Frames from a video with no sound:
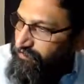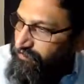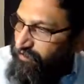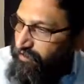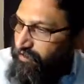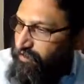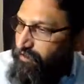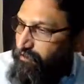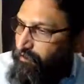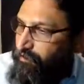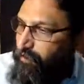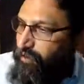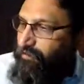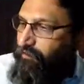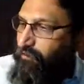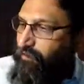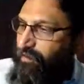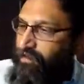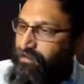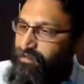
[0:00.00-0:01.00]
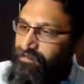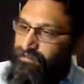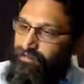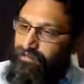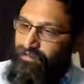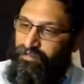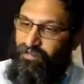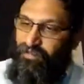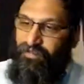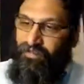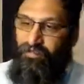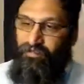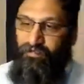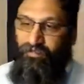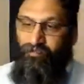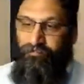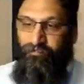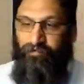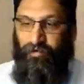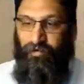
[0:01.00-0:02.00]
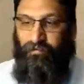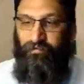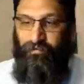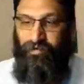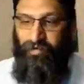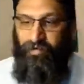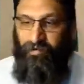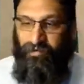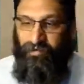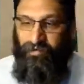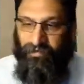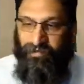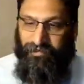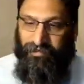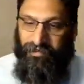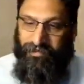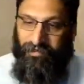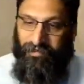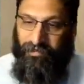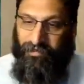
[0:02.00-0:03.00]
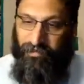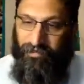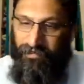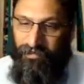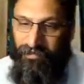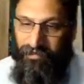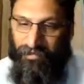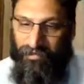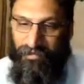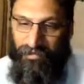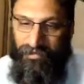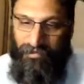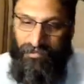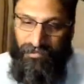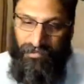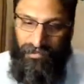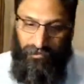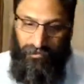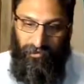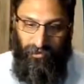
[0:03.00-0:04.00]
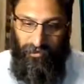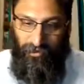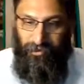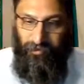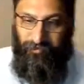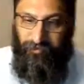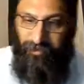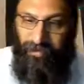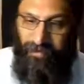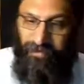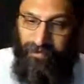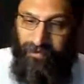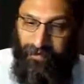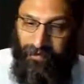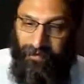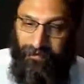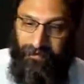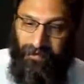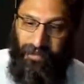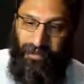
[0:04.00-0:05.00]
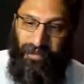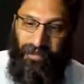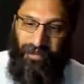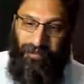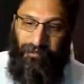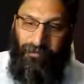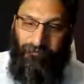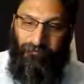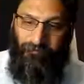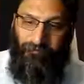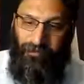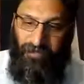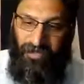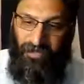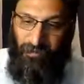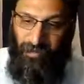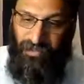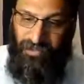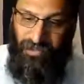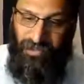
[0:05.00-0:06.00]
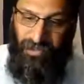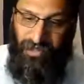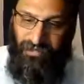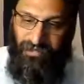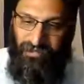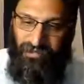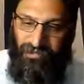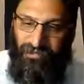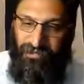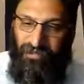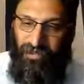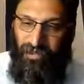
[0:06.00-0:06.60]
One was from a dear colleague of mine, and the question is.